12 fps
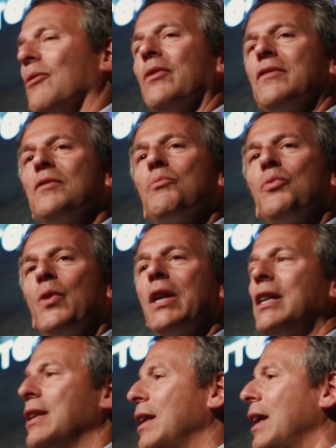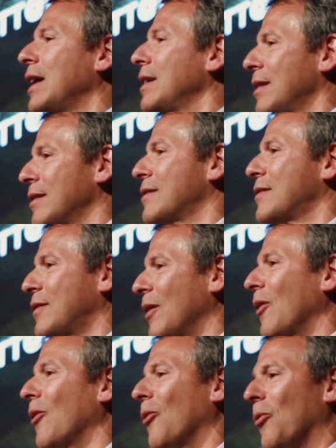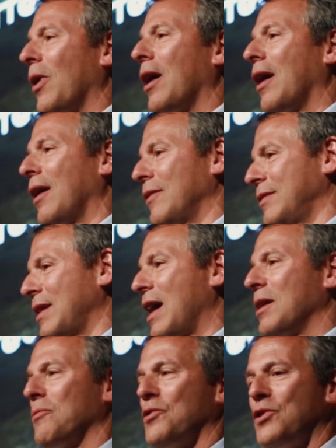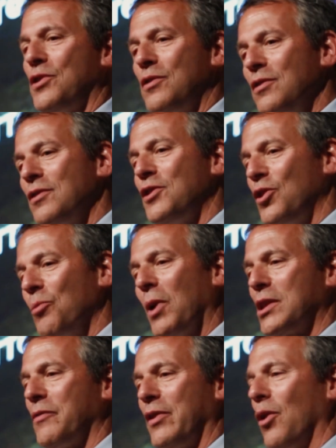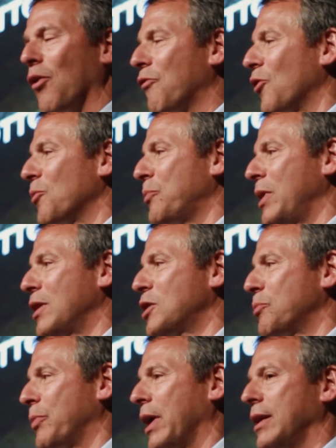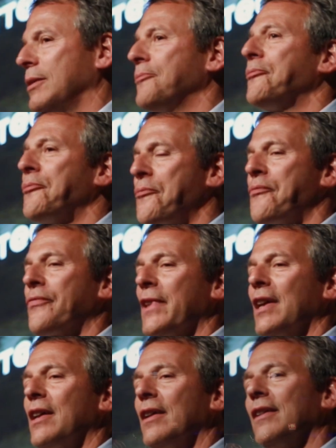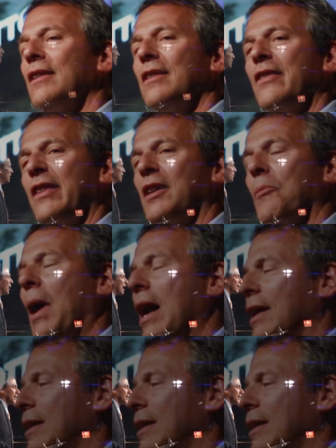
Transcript: it was pretty neat. So not too much of an overt pitch, but think about